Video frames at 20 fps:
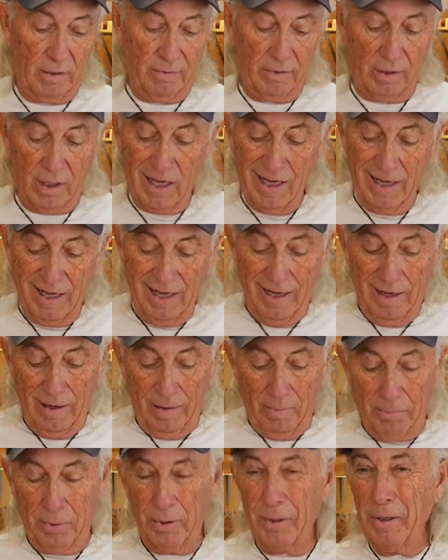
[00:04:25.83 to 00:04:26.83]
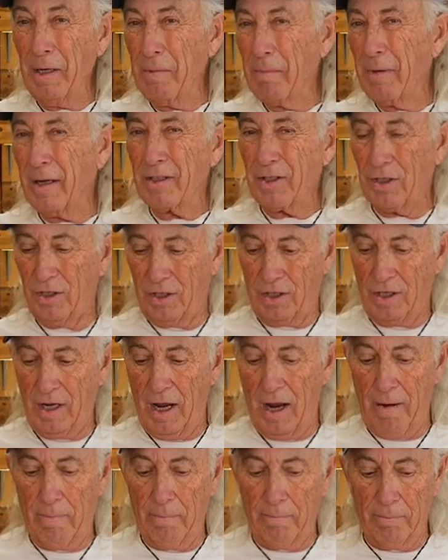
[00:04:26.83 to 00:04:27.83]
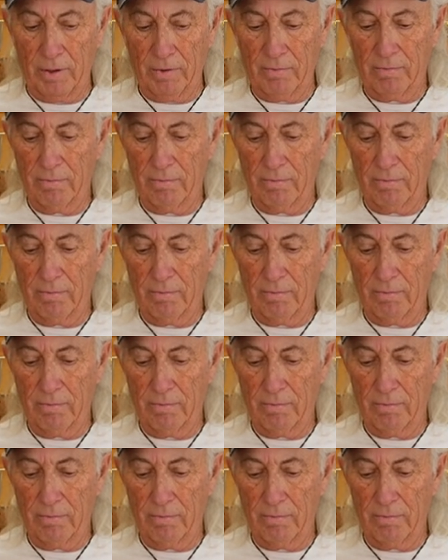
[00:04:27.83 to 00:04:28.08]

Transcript: everything, pretty much the same.